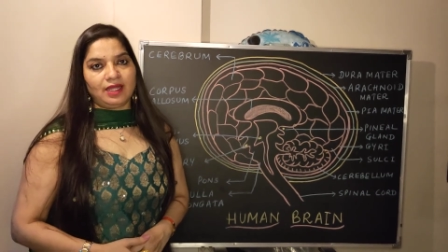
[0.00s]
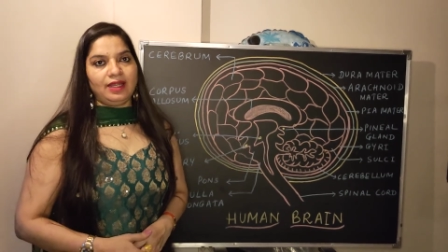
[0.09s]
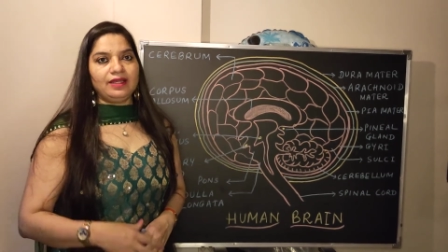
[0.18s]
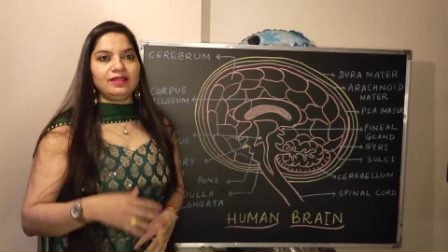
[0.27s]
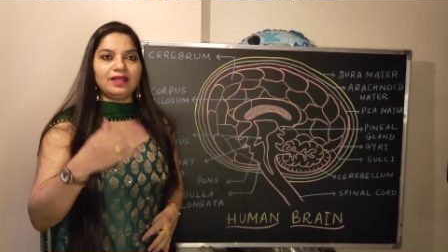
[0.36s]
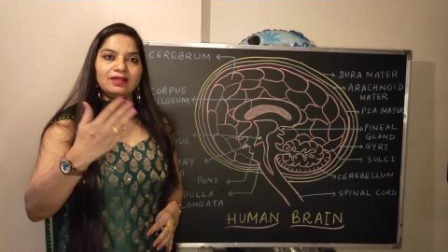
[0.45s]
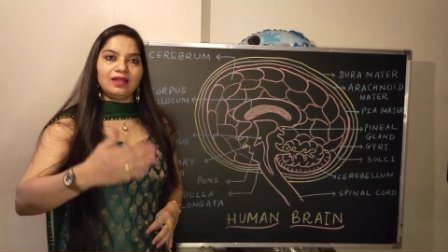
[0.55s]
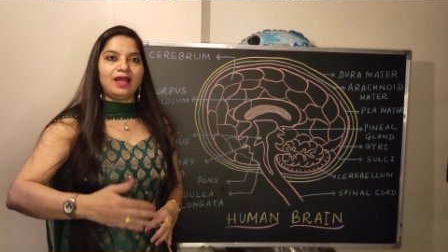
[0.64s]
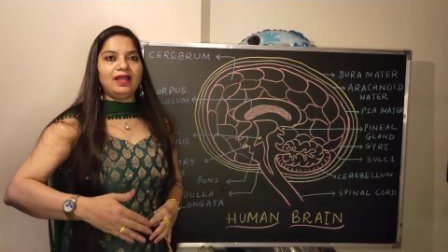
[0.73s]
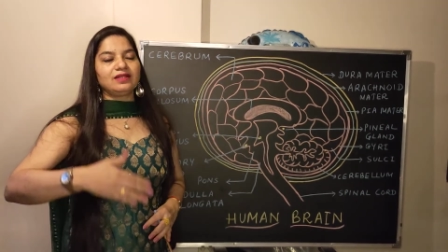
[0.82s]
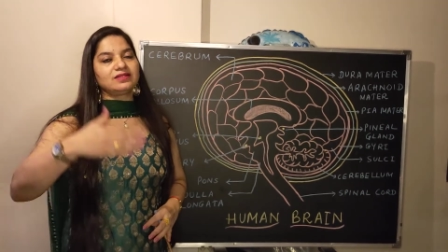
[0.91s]
And then
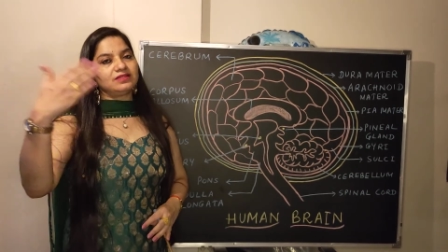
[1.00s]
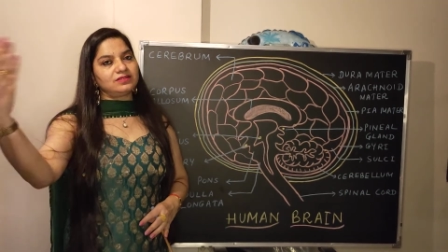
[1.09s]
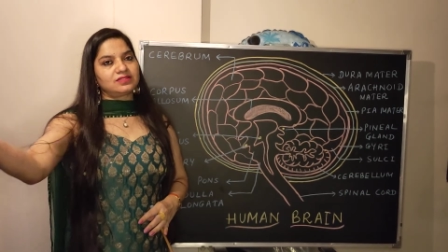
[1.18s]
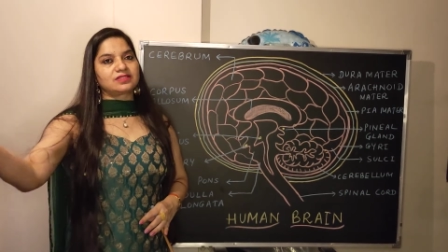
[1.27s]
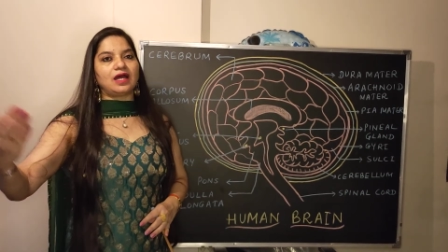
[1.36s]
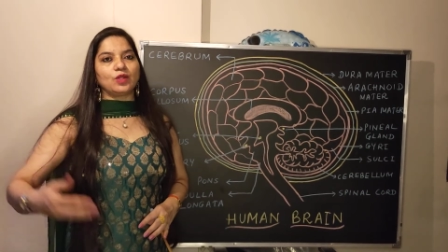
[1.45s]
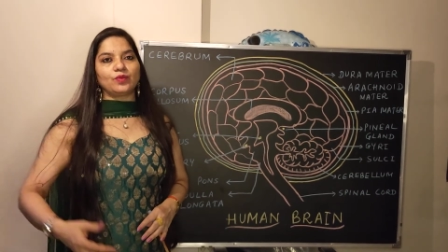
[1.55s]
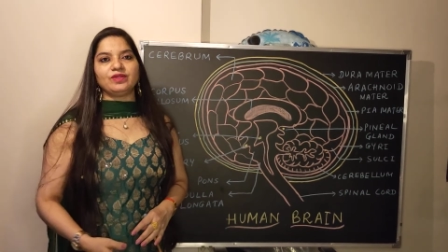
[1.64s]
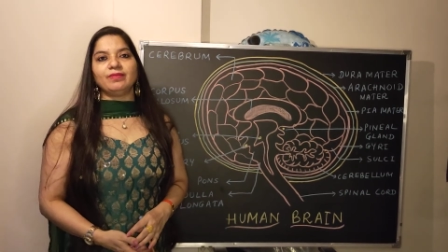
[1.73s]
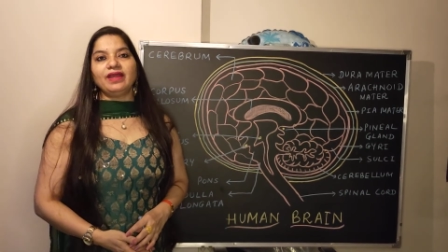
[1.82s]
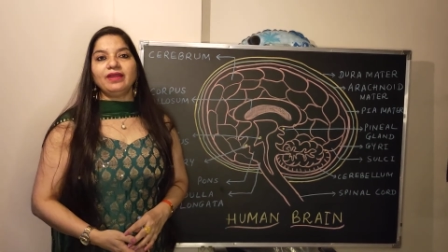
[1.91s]
I'll start
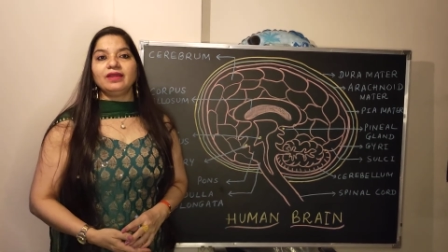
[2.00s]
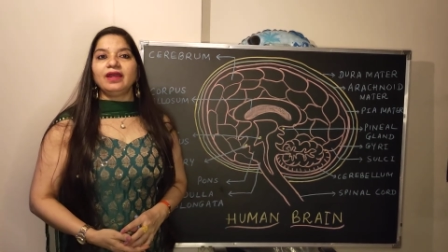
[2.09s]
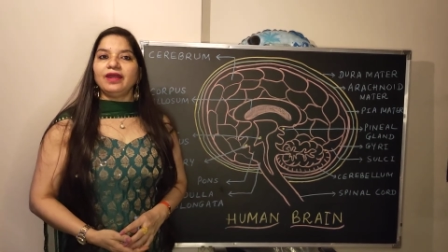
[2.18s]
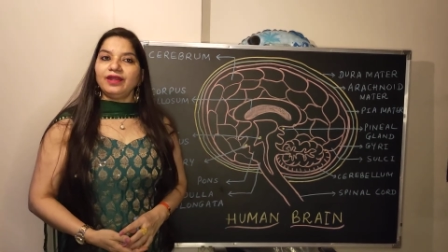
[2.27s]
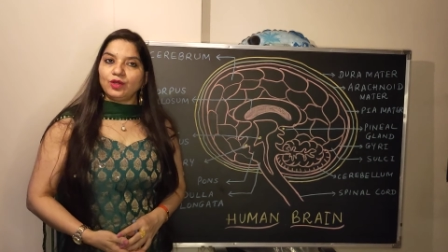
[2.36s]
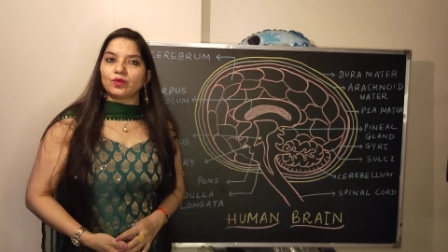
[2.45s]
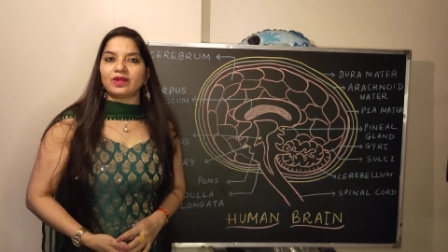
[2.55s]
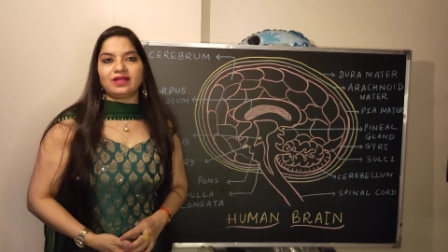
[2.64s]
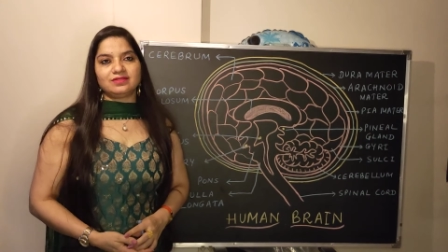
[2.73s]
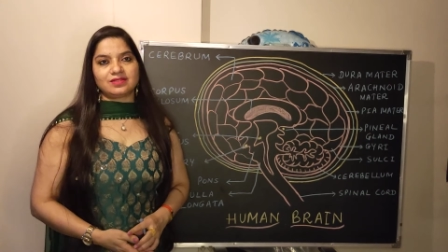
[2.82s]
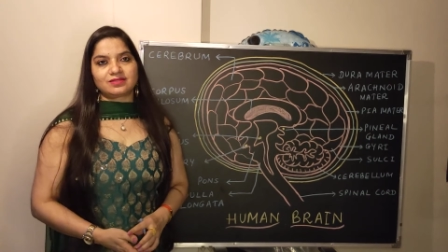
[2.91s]
with my
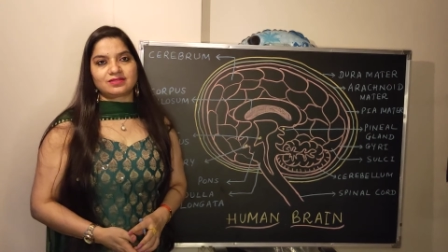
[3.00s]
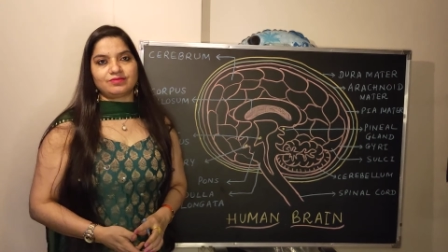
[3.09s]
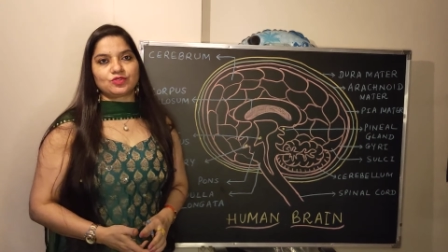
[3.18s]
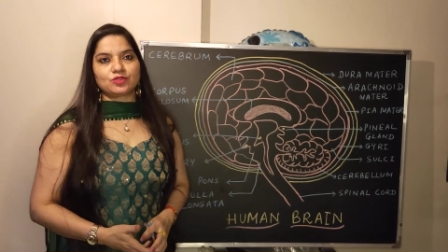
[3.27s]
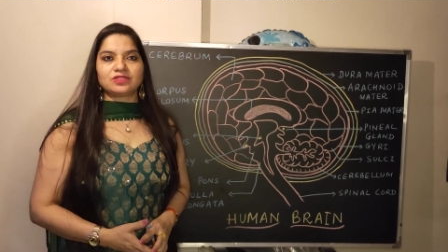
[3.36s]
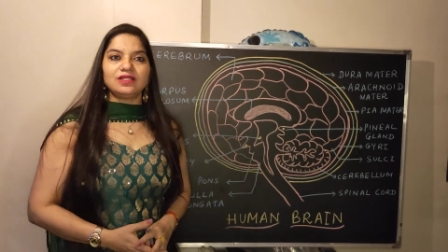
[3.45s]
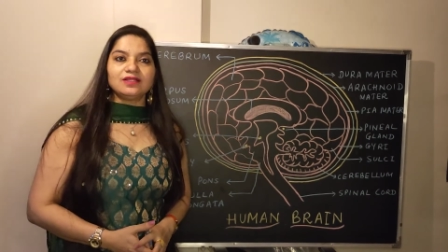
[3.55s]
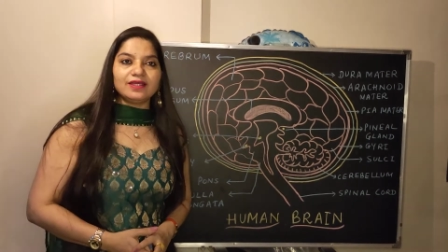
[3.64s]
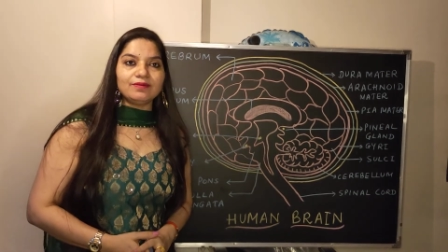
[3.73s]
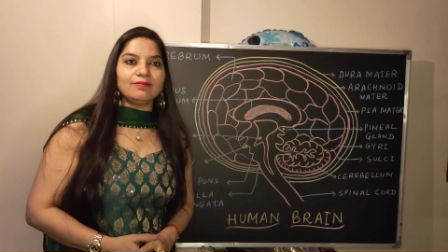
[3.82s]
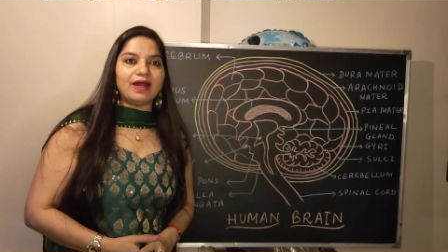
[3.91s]
endocrine system. So till
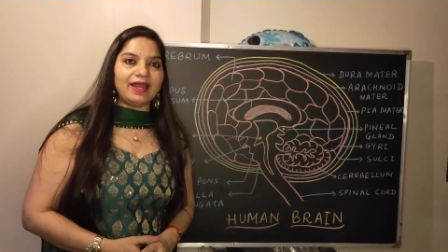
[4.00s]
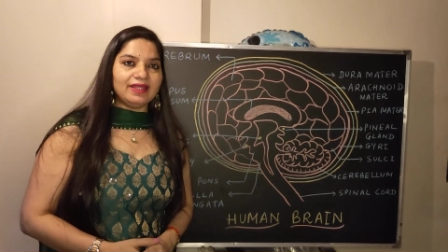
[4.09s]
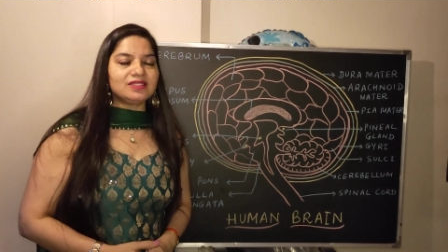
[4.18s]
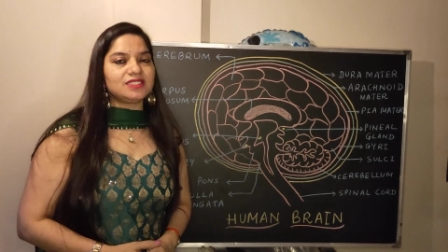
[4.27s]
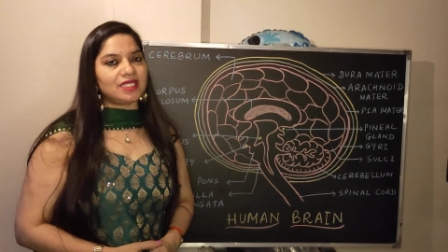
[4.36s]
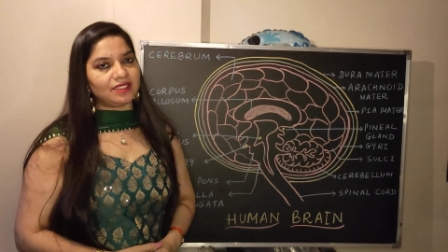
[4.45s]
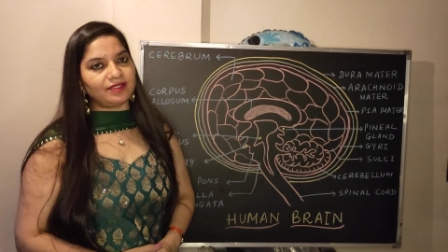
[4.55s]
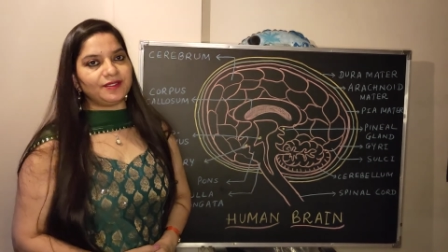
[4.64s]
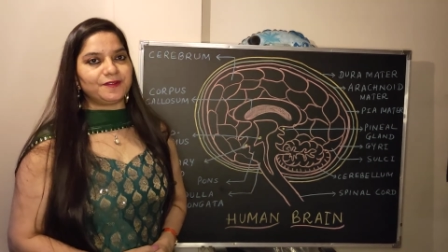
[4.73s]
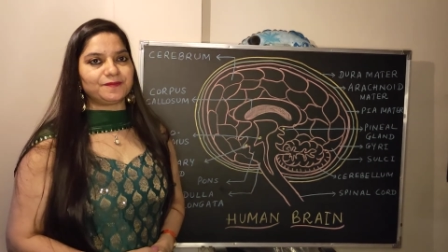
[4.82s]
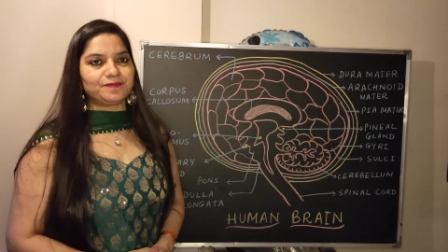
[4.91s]
then, bye, take care.